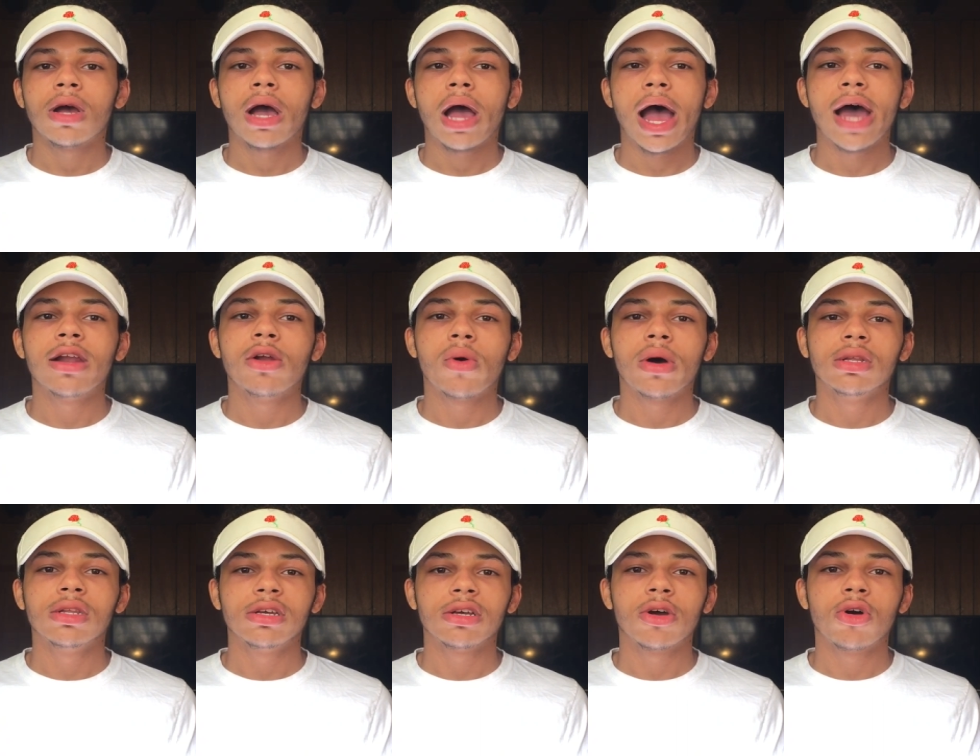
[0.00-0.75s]
I know I
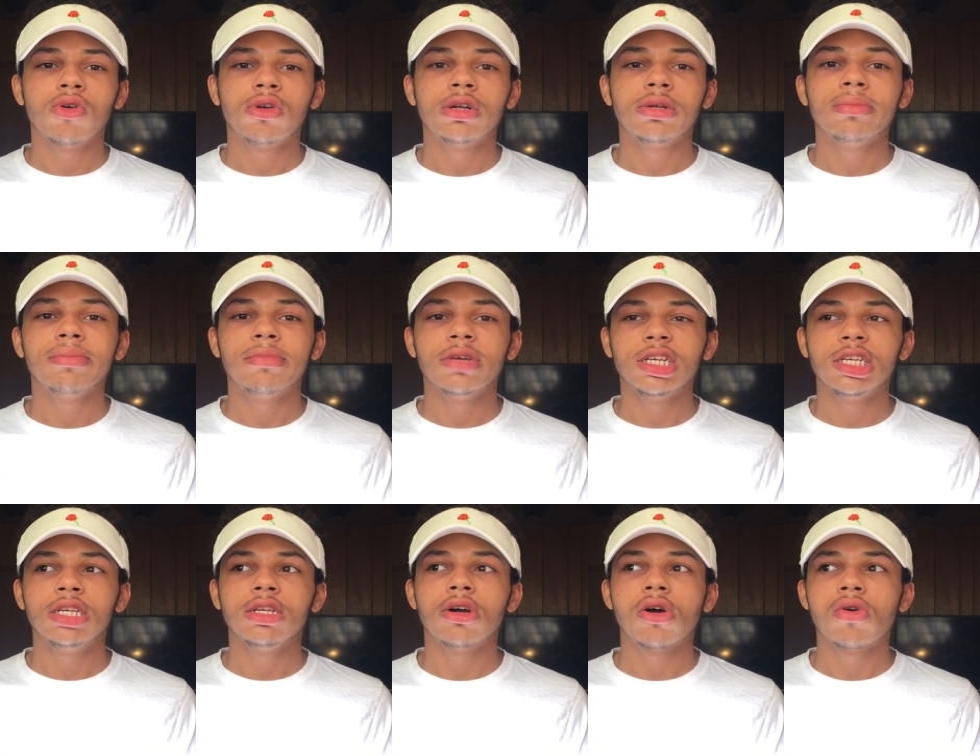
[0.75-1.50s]
look older, but
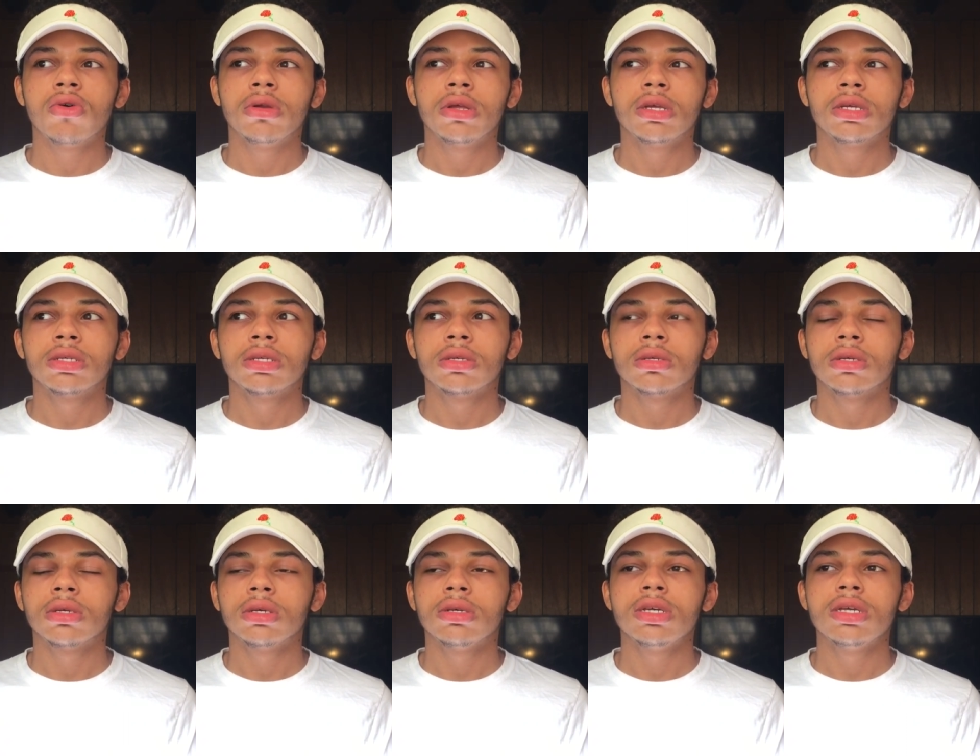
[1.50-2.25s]
he the oldest.
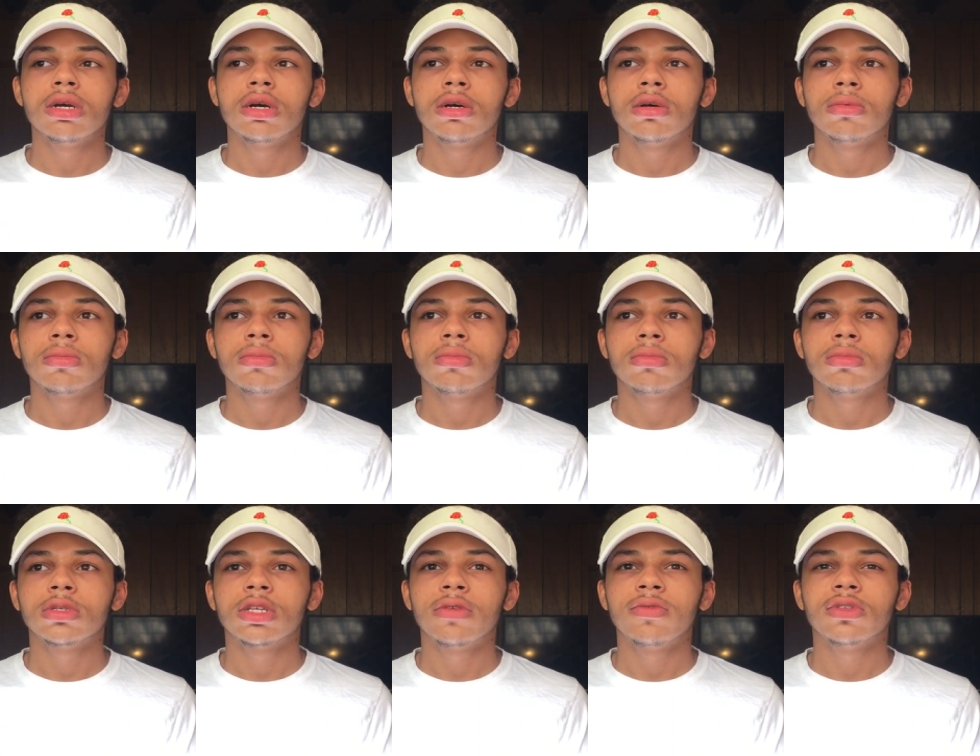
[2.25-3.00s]
He
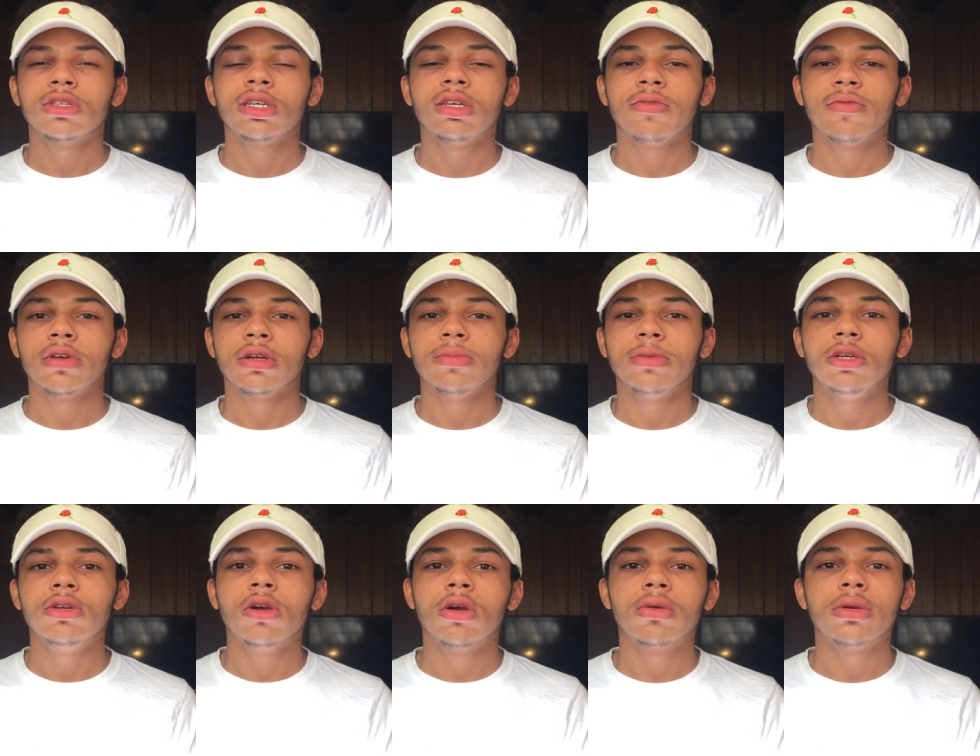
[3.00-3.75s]
17, finna be
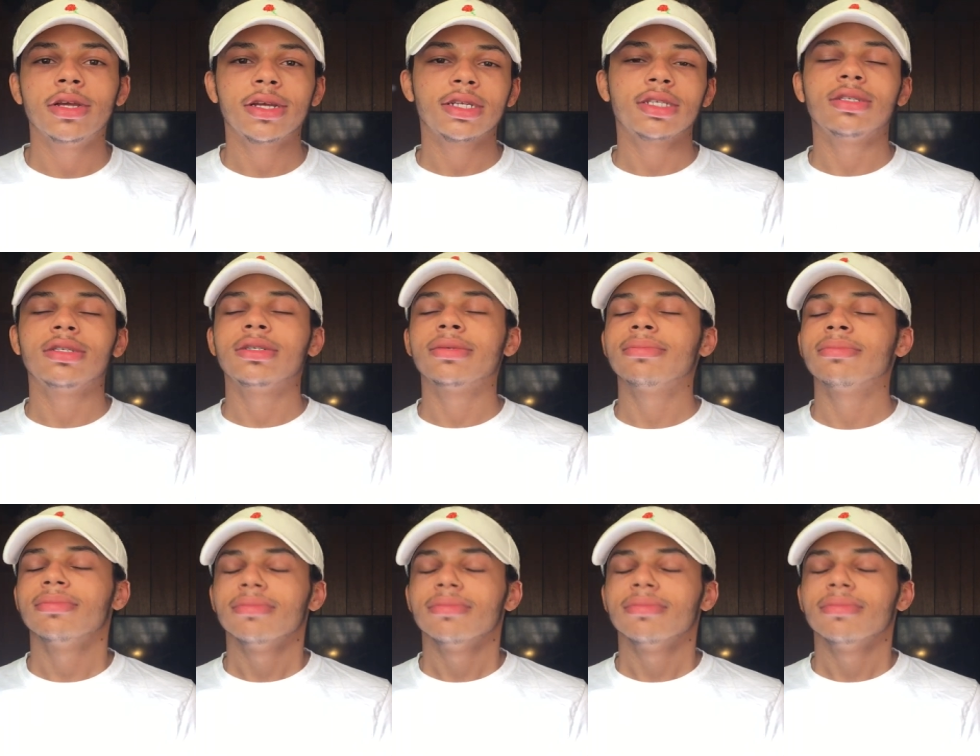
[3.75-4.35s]
grown next year.